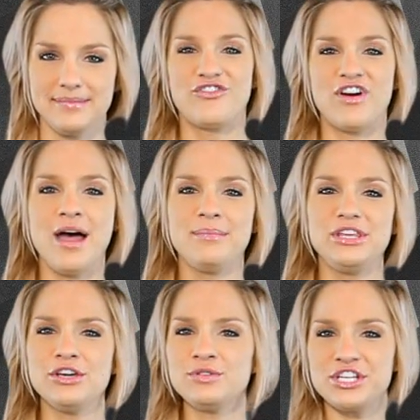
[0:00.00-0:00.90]
From
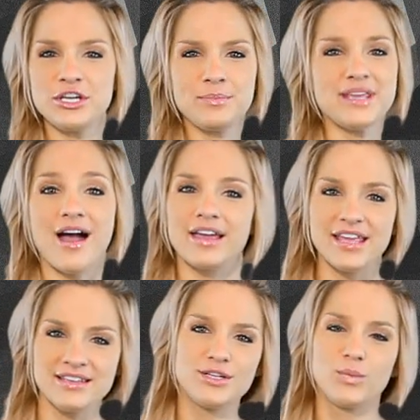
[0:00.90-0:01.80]
YouTube
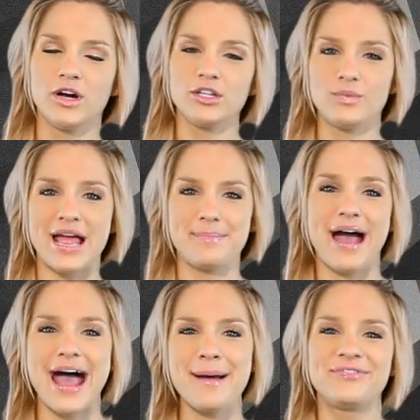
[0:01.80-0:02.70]
youngin to worldwide
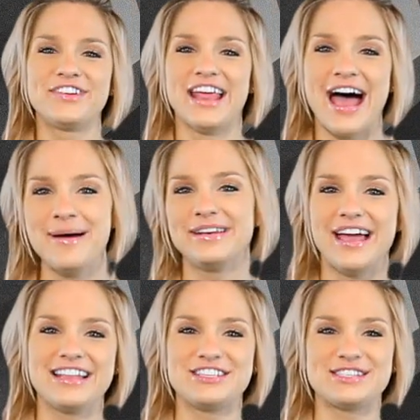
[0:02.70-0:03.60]
pop
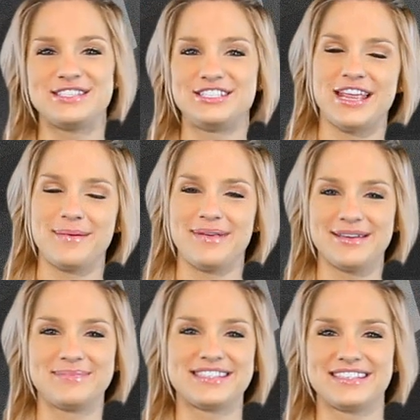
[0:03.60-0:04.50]
phenomena, Justin J.
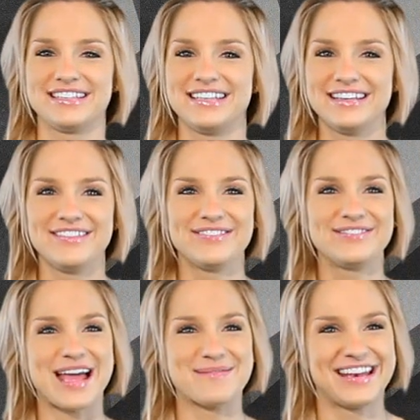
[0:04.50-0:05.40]
Biebs.
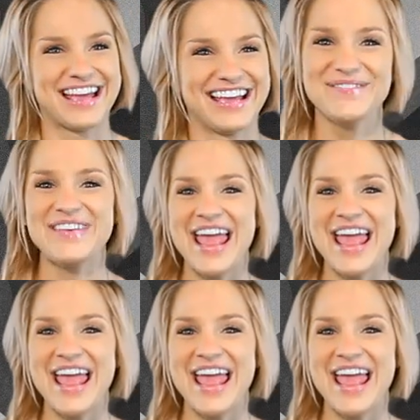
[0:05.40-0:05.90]
Phenomena. Phenomena.